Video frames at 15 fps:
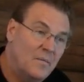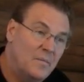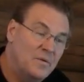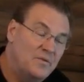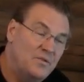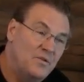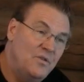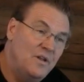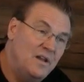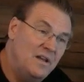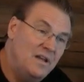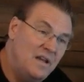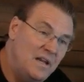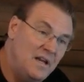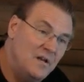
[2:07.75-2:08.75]
but do they
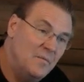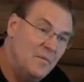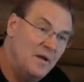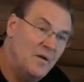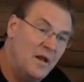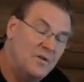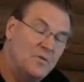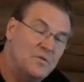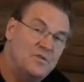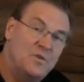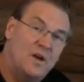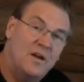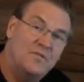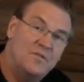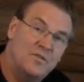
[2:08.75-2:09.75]
need them? And that's what
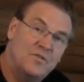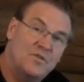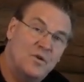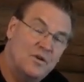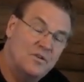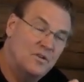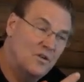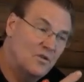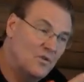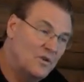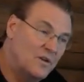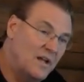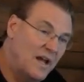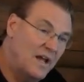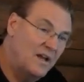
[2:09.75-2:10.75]
you have to start to
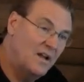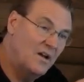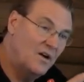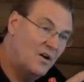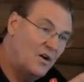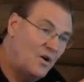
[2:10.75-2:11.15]
look at.